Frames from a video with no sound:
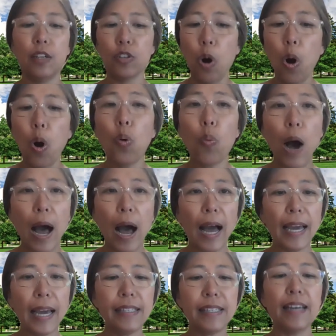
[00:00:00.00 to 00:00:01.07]
go
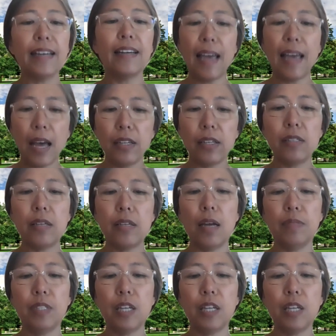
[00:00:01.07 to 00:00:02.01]
wide at the same